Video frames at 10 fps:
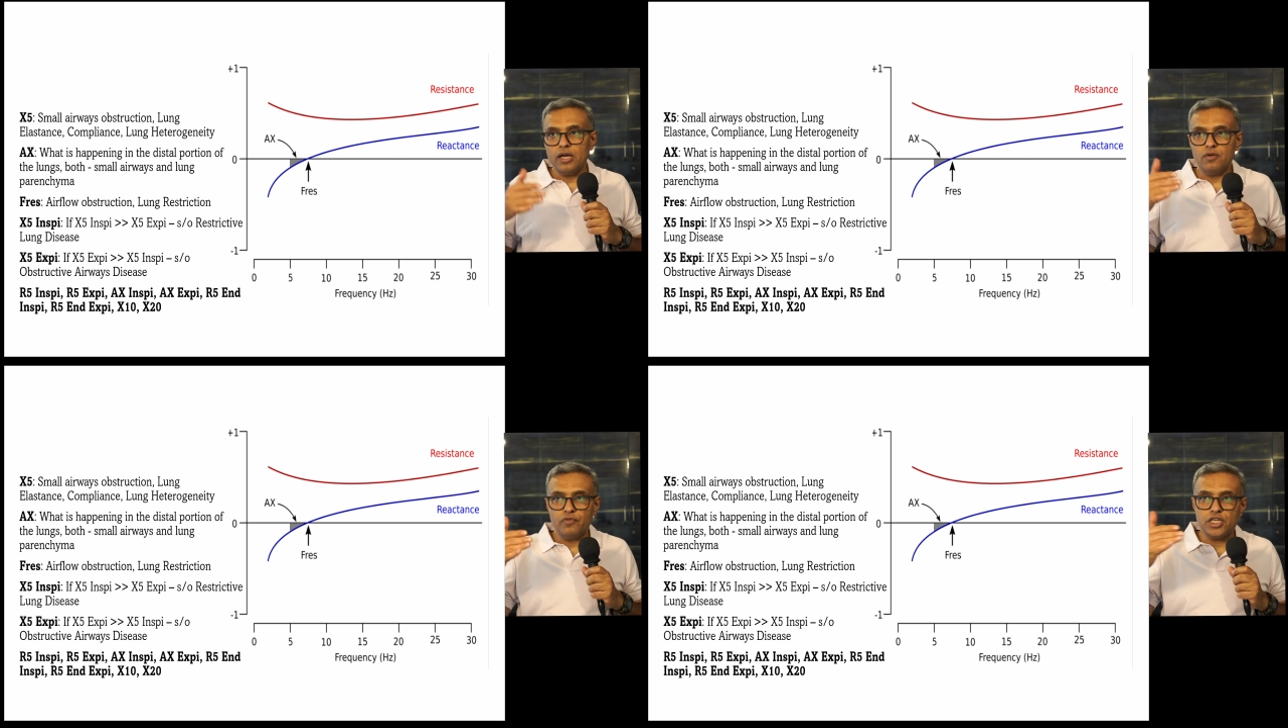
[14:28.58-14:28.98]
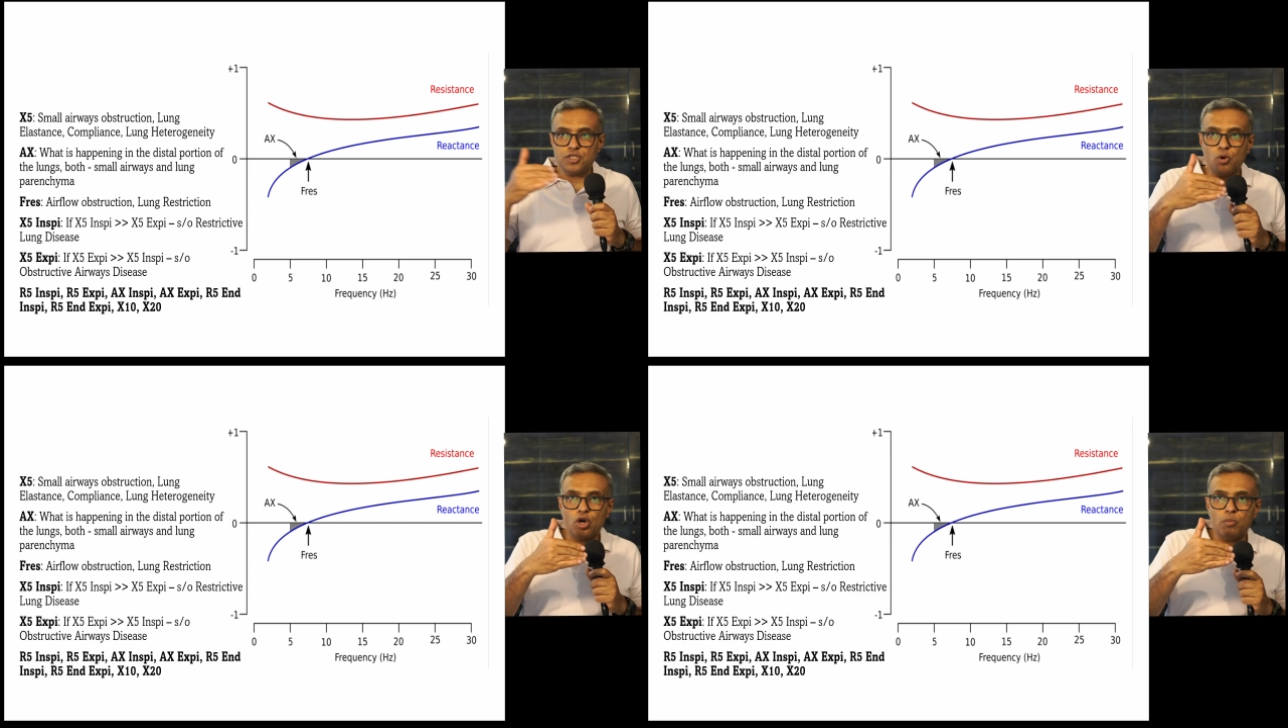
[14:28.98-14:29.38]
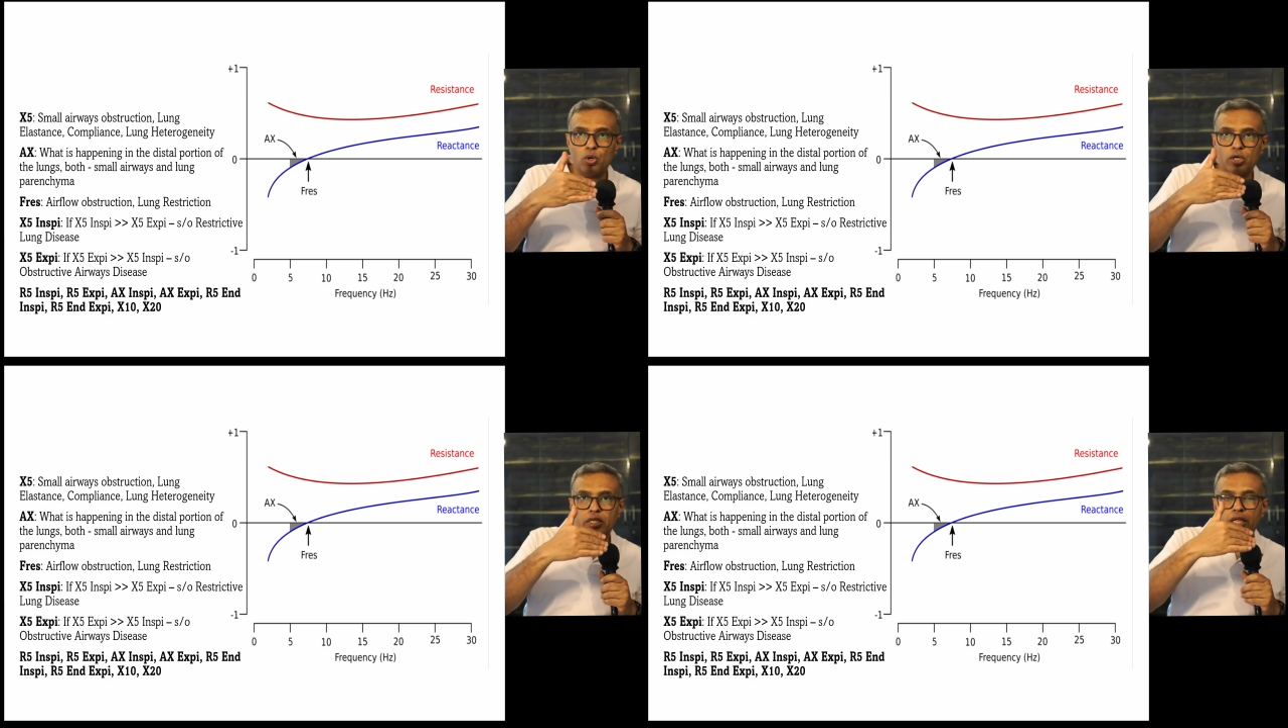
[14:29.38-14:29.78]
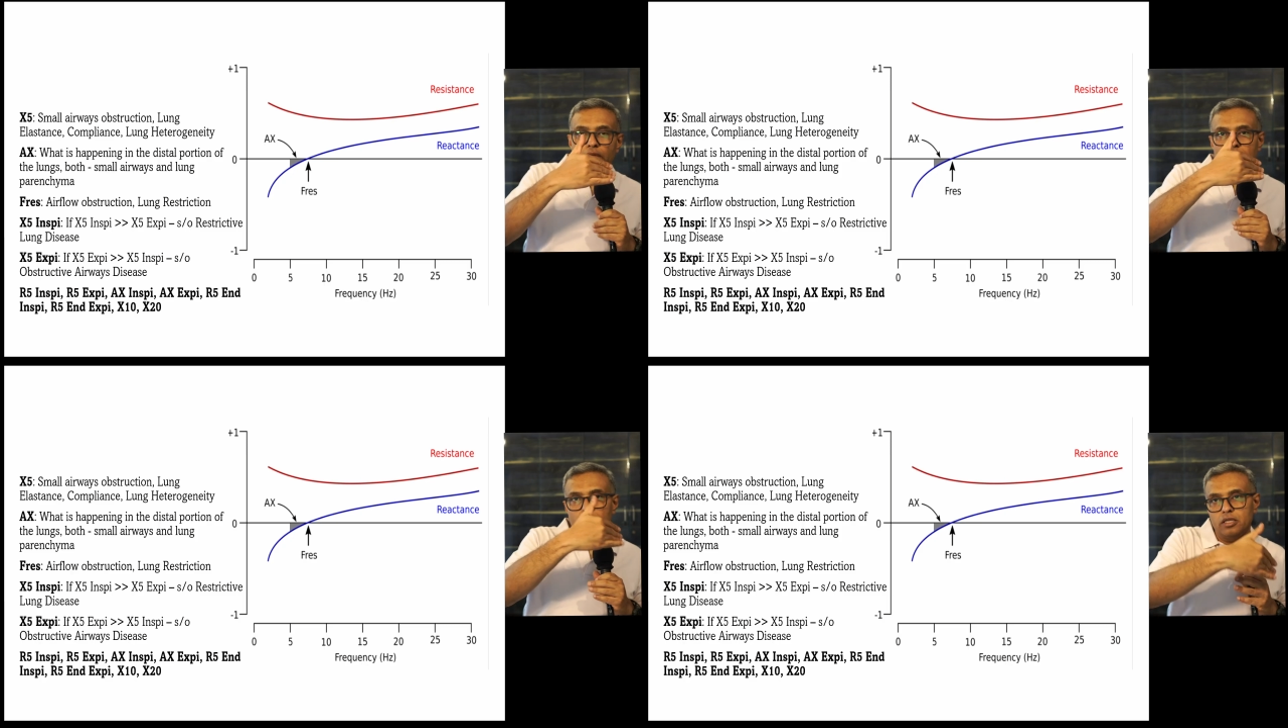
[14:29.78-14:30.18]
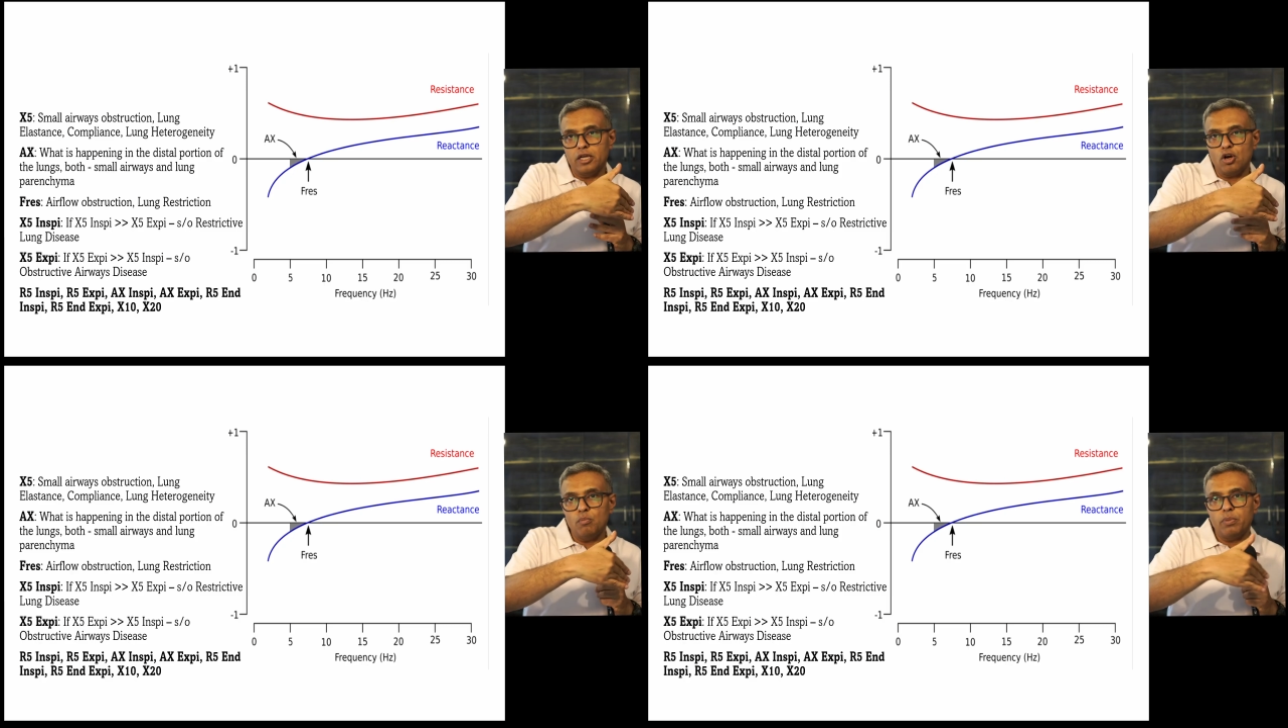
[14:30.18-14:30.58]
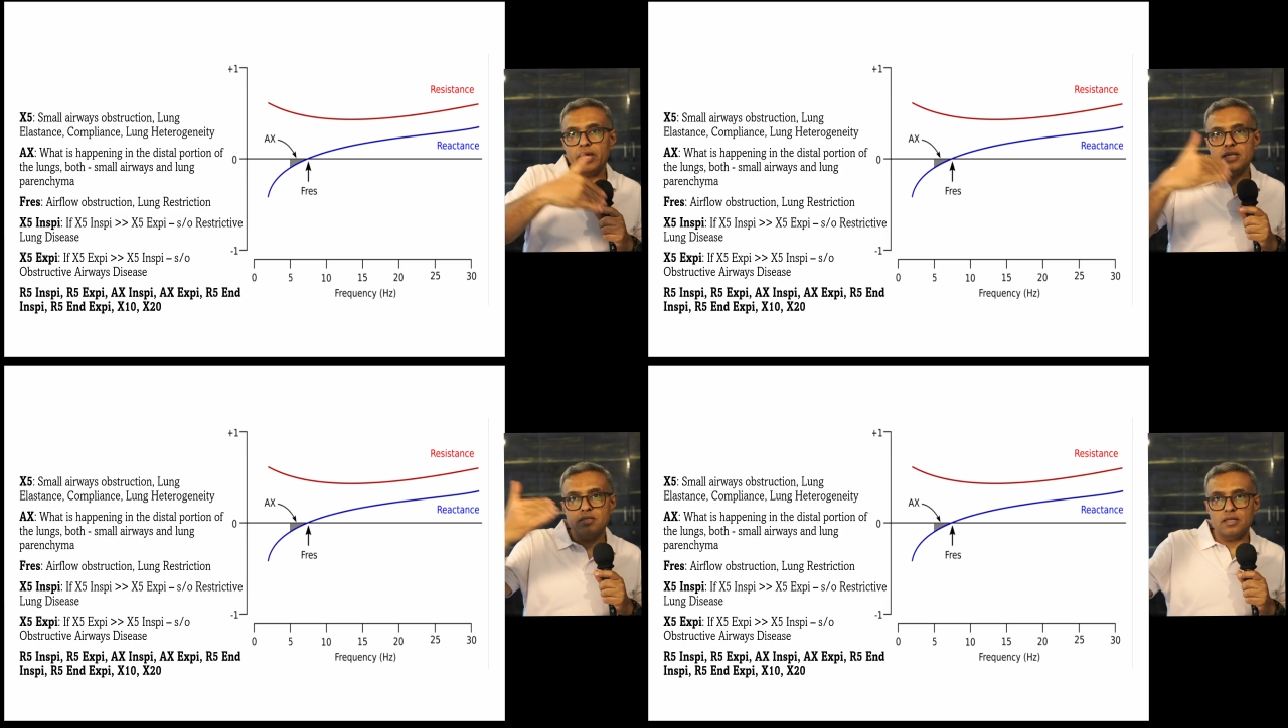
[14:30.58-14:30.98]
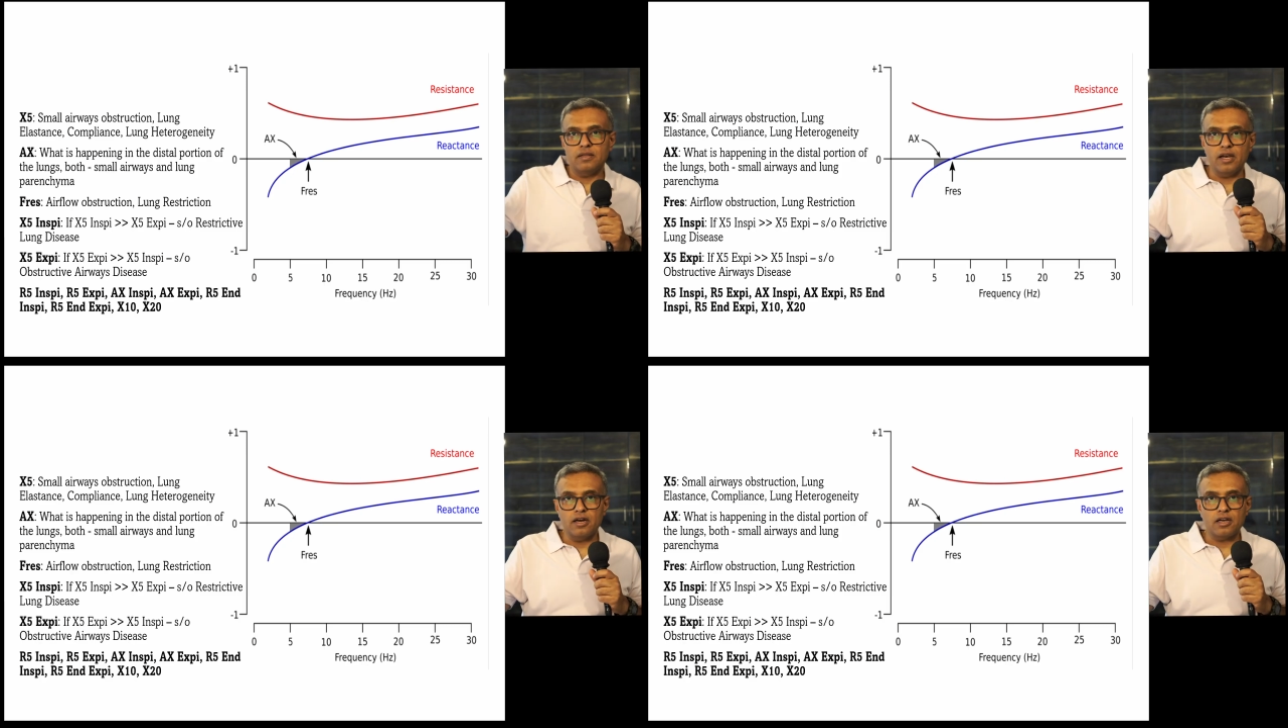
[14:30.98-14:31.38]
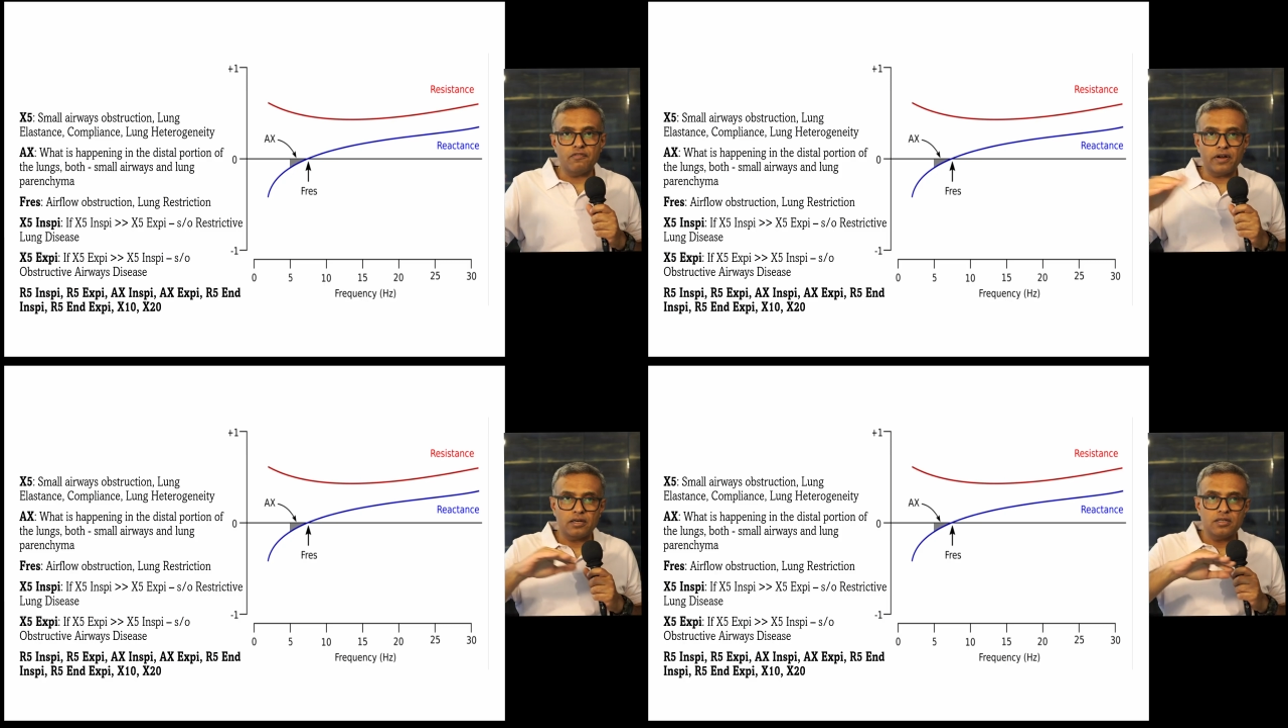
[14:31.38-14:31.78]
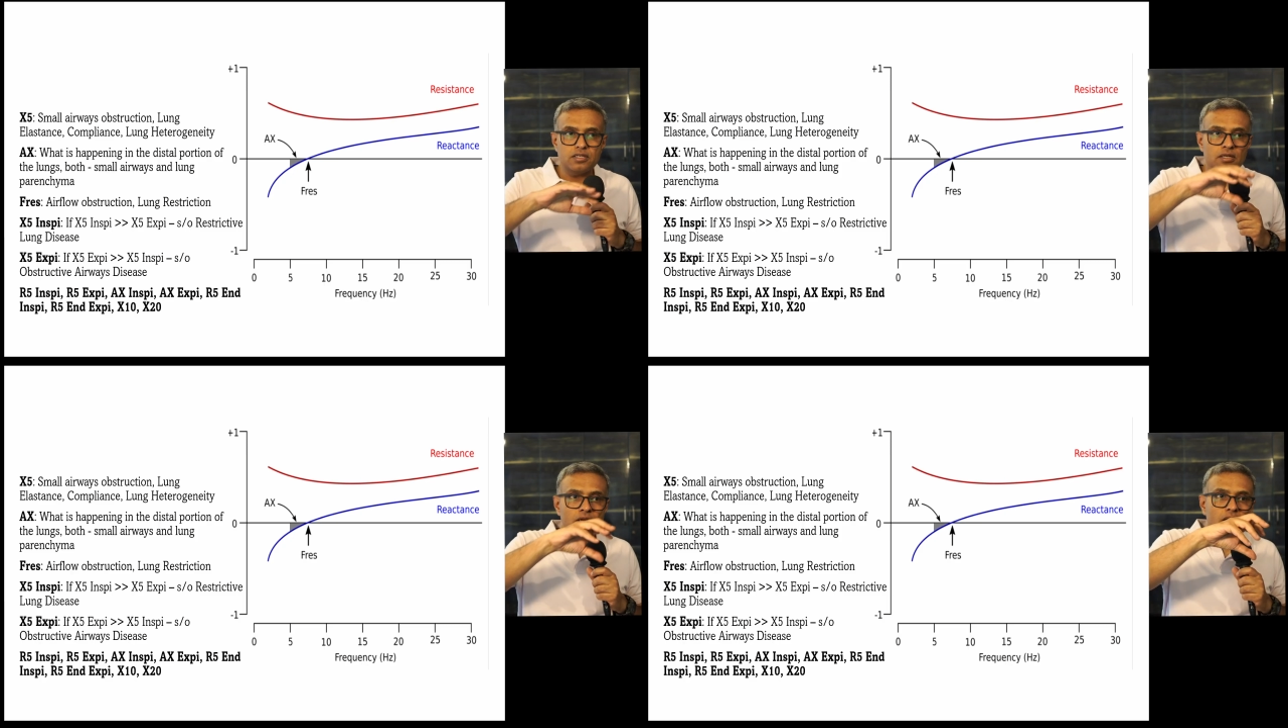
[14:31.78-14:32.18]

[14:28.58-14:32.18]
we spoke about the compliance and the inert infactants